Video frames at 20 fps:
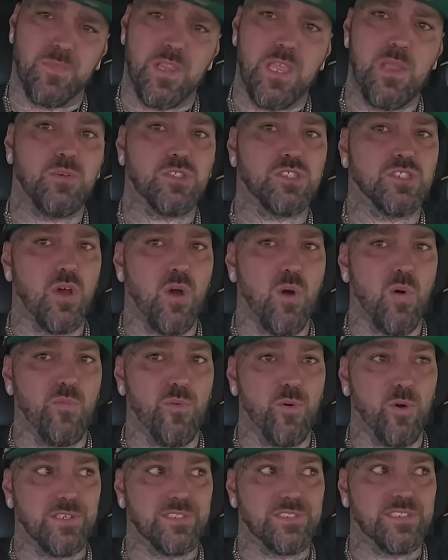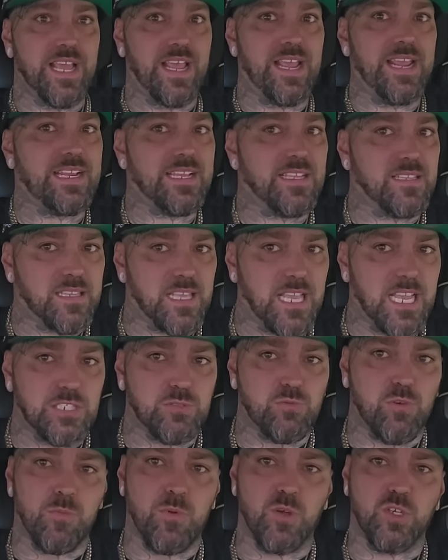He was known for taking
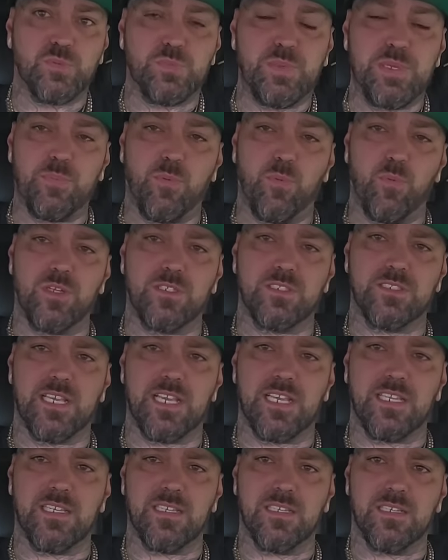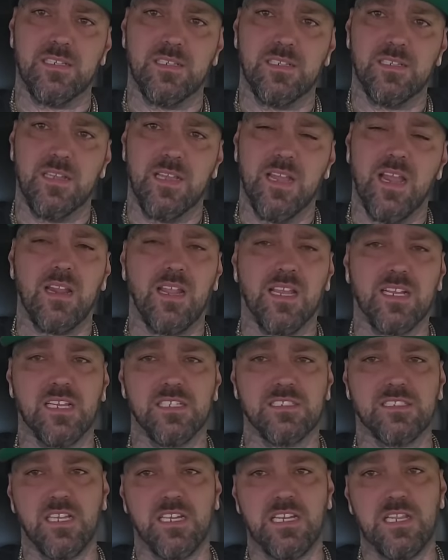things where most people wouldn't take it. And like
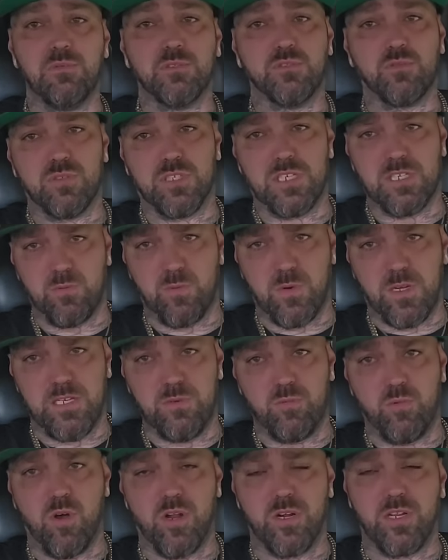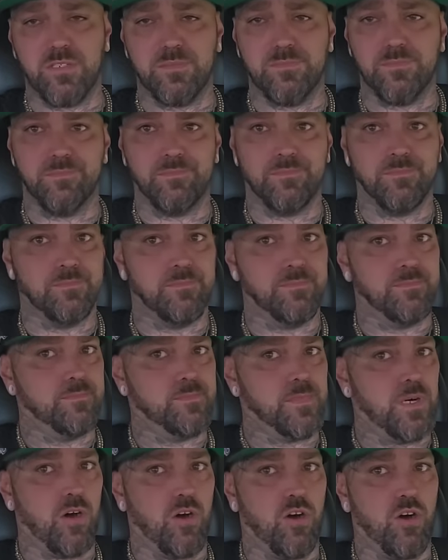I said, he was going to get what he wanted
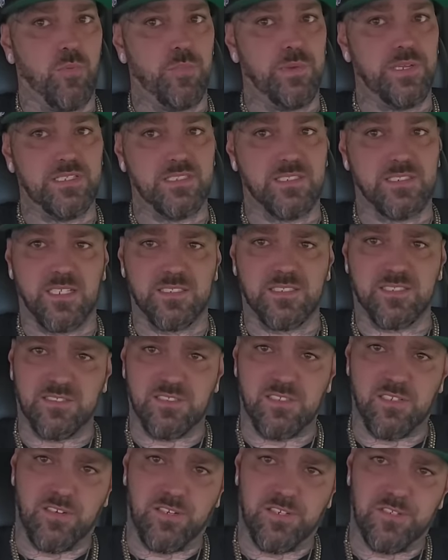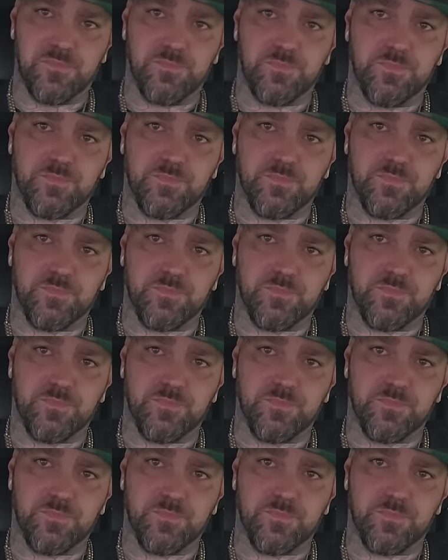by all means necessary.